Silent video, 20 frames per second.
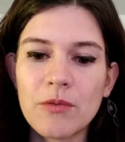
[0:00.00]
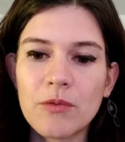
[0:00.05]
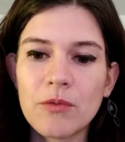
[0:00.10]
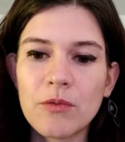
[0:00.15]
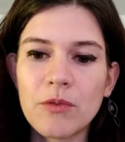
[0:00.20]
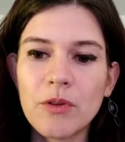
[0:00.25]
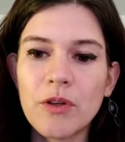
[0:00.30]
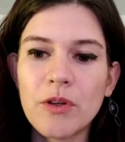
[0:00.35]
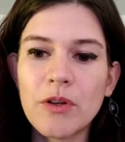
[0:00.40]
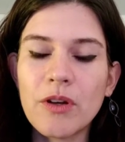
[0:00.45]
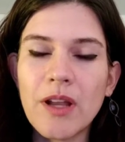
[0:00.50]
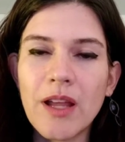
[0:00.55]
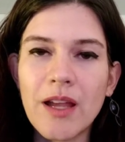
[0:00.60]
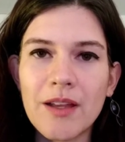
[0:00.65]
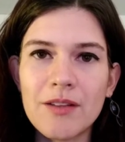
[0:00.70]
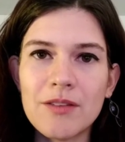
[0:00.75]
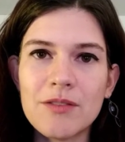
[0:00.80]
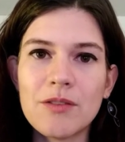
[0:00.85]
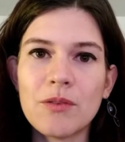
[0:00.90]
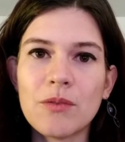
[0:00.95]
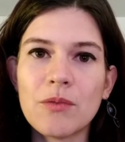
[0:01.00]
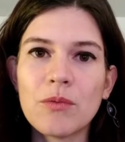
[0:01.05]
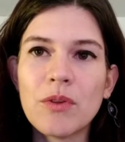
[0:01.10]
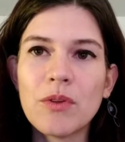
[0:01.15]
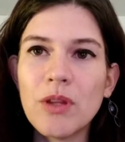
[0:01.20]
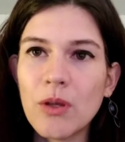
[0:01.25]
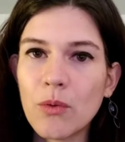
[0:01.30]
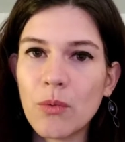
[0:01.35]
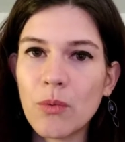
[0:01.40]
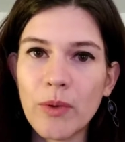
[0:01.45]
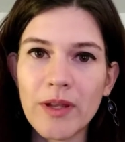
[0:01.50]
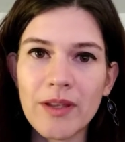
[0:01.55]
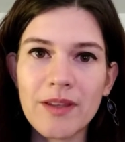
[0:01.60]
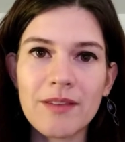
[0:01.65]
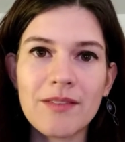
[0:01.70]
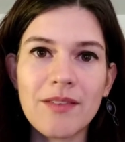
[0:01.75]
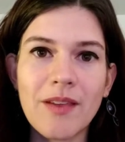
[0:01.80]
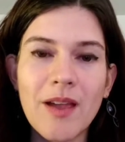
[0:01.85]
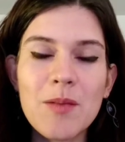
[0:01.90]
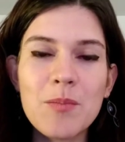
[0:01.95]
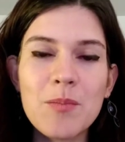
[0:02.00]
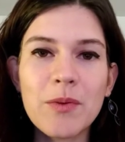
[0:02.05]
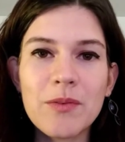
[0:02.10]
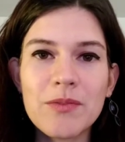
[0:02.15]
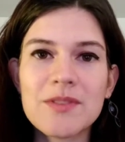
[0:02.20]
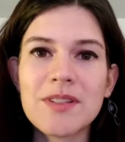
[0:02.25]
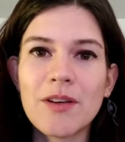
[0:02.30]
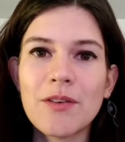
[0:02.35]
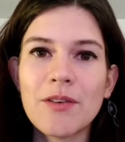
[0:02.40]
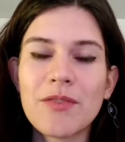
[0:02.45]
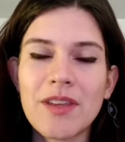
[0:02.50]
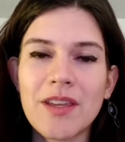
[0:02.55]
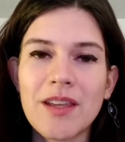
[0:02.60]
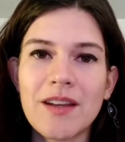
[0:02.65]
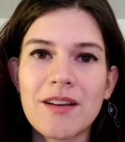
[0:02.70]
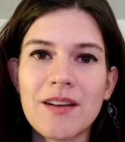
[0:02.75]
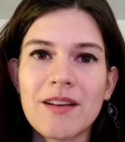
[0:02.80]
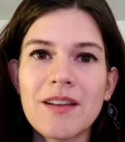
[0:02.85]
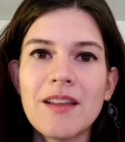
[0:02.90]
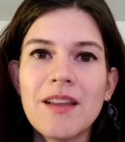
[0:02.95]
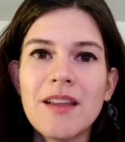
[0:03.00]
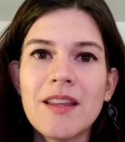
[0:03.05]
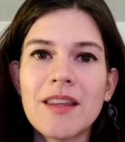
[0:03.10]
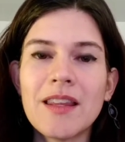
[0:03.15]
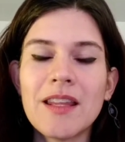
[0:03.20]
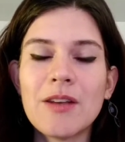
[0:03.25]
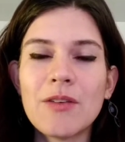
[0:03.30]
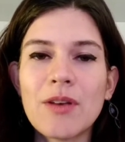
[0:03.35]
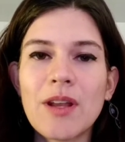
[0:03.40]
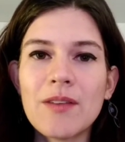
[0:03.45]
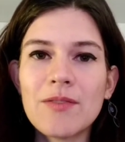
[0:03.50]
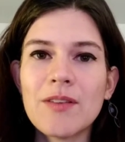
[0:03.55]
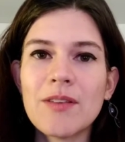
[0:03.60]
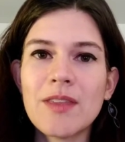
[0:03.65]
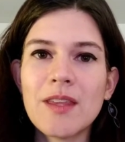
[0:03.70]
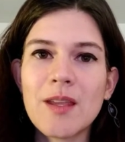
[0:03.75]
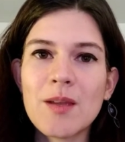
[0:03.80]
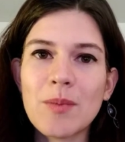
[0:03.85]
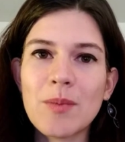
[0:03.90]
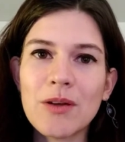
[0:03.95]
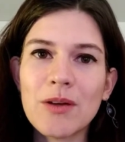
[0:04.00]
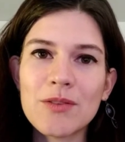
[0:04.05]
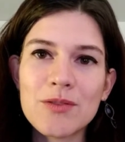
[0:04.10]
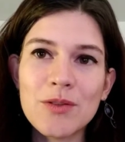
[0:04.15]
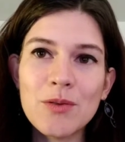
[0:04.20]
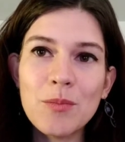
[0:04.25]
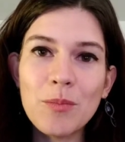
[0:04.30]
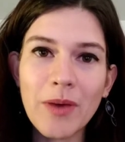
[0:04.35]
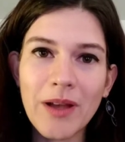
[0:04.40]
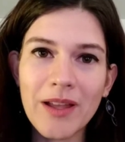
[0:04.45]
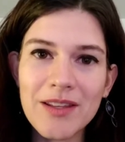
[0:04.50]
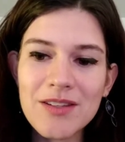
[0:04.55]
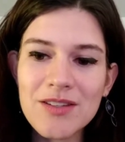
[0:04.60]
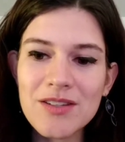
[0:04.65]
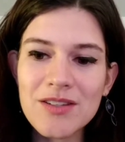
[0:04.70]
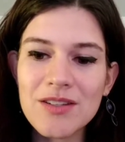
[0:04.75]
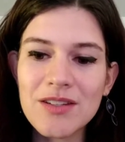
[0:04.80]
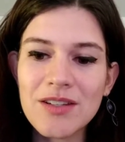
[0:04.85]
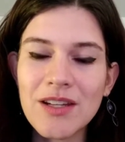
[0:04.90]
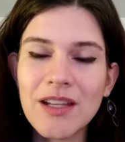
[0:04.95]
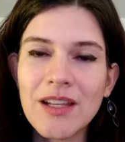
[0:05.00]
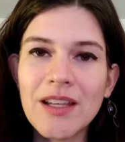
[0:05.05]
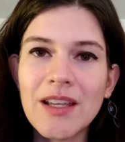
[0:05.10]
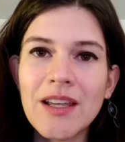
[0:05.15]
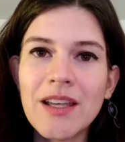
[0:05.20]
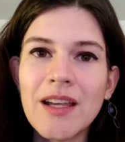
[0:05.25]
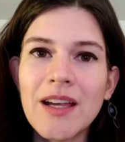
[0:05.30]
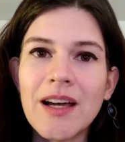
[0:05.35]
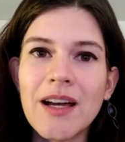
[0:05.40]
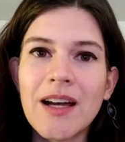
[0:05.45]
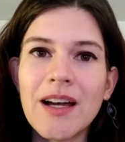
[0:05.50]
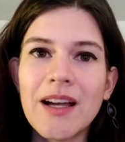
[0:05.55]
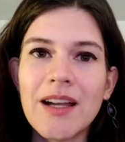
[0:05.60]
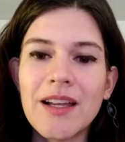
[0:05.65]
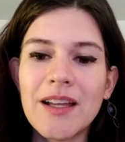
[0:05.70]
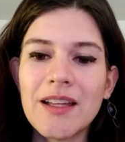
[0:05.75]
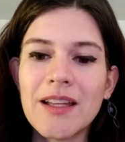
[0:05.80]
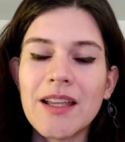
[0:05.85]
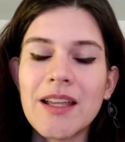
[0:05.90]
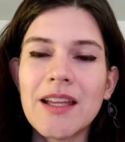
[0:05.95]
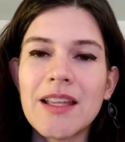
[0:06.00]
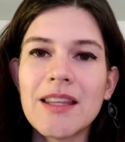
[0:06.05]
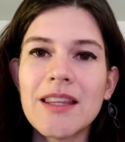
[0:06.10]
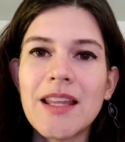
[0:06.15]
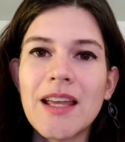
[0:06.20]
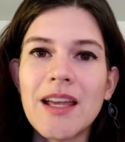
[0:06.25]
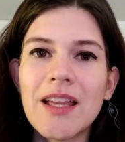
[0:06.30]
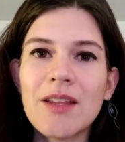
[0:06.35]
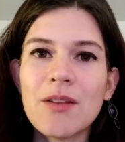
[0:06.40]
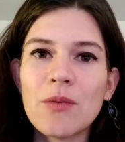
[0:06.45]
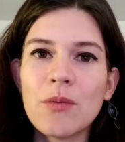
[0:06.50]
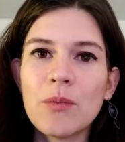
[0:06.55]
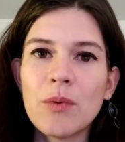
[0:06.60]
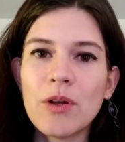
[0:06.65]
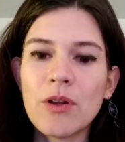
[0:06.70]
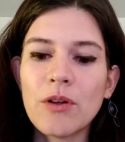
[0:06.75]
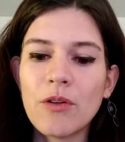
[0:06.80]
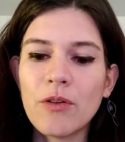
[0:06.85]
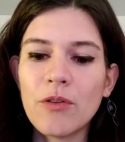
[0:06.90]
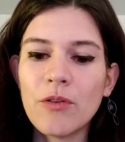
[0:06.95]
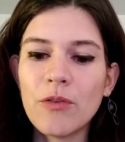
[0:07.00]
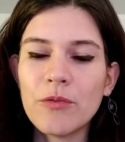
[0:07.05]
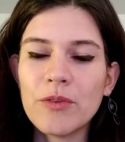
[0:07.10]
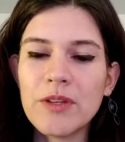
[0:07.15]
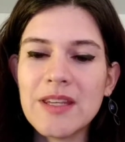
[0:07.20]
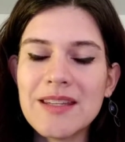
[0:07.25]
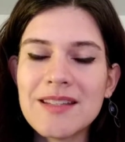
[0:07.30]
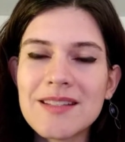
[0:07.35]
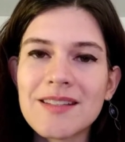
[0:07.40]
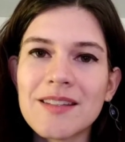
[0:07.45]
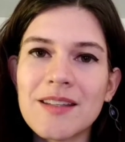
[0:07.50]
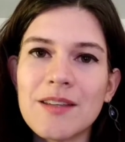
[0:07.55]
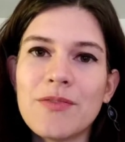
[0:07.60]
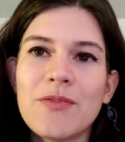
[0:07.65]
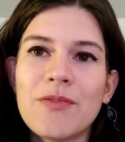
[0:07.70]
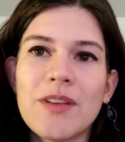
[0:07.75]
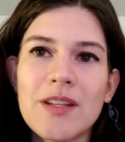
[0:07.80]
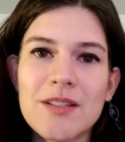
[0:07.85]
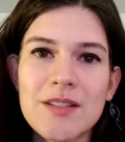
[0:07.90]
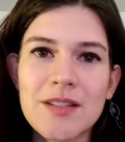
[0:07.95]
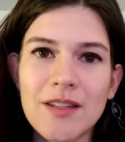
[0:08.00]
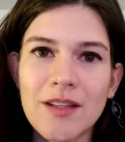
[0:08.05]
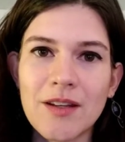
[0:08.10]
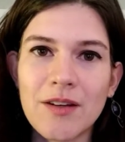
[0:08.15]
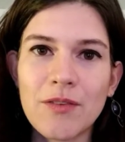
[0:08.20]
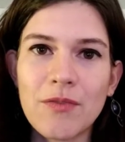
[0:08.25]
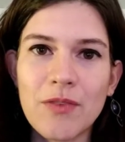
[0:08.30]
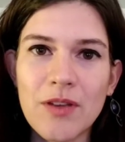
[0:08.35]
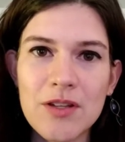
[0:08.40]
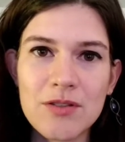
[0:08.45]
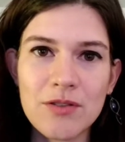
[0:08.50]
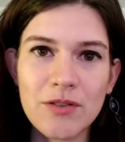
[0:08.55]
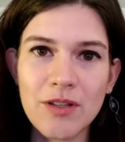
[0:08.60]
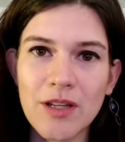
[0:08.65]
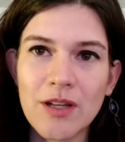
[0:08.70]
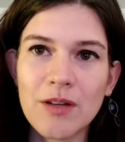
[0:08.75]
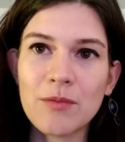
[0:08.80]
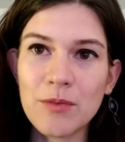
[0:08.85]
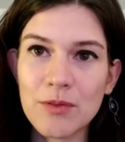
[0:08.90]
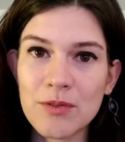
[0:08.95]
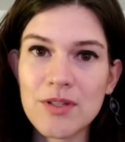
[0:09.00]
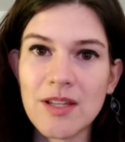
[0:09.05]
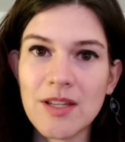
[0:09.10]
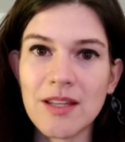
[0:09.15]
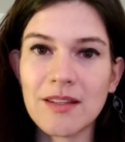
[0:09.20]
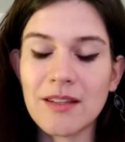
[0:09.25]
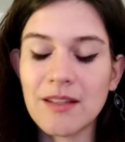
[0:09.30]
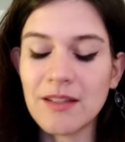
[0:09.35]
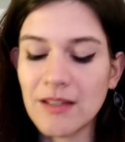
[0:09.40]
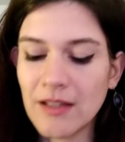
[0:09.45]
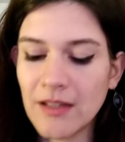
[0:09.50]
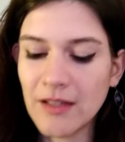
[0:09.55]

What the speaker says: learn how to do a really quick type of self-care. They don't have to think about too much, and that will easily fit into their facial care routine.